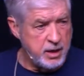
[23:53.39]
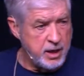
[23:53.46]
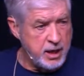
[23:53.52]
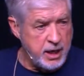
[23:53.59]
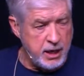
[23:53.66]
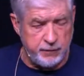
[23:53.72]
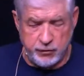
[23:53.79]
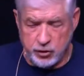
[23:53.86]

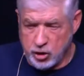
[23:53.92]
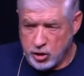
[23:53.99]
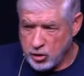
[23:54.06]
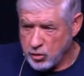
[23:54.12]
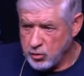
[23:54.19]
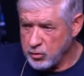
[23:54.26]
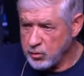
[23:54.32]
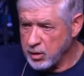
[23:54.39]
if
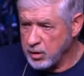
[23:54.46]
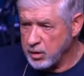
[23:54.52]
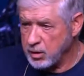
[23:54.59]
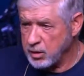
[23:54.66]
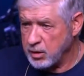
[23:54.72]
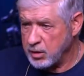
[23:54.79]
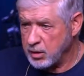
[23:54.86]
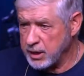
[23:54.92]
you
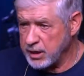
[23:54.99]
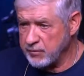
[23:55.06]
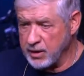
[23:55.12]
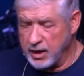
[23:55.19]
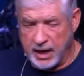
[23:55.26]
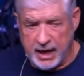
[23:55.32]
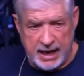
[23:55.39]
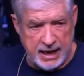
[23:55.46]
live a
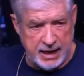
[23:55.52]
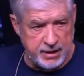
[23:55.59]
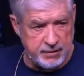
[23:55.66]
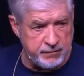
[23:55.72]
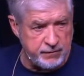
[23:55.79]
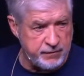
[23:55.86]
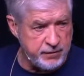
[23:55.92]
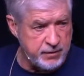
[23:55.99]

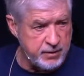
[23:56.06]
life